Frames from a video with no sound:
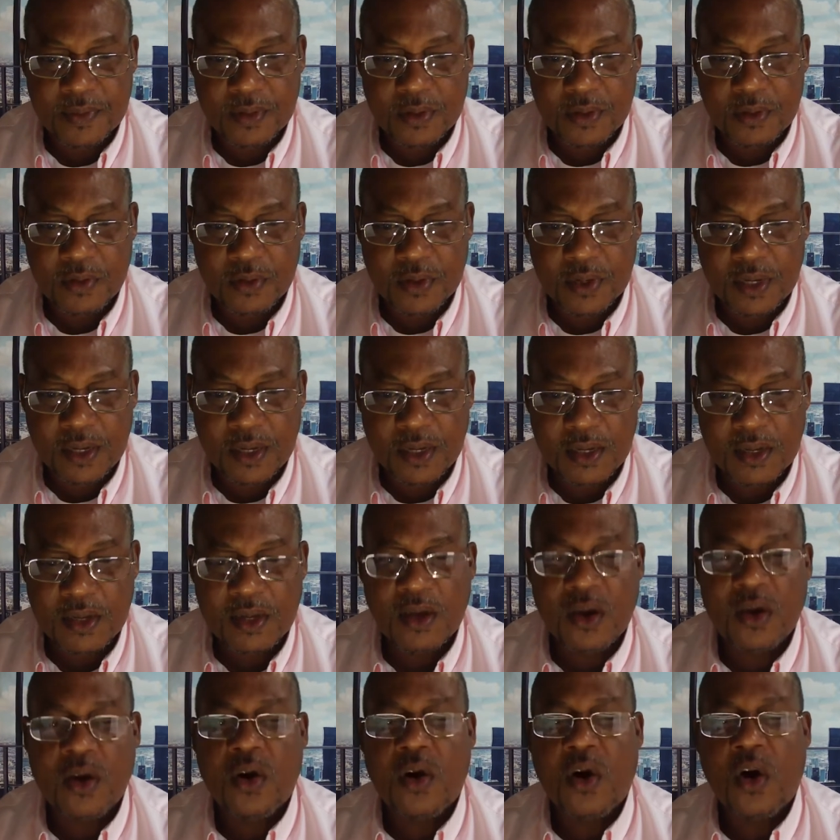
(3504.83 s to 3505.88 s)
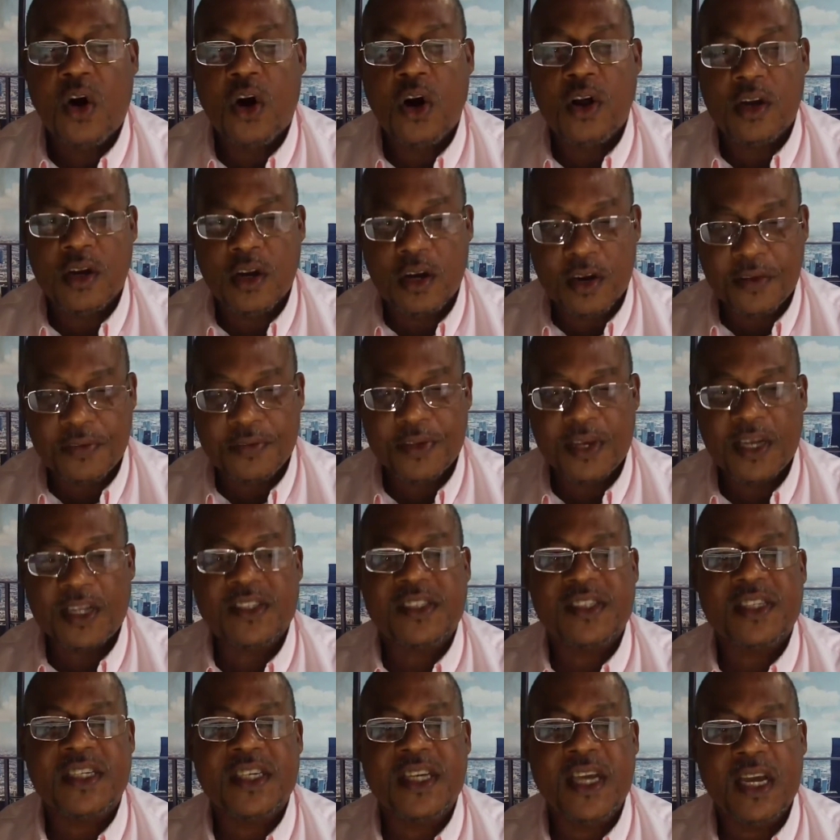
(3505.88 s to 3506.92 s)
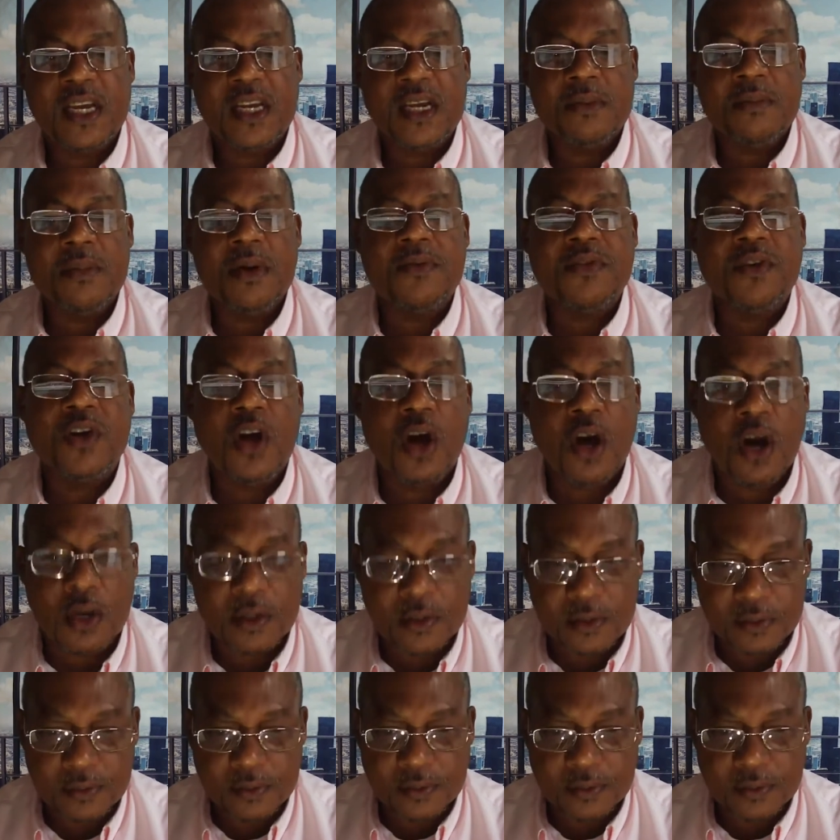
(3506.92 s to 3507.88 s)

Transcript: Okay? On earth, it's the kingdom of God.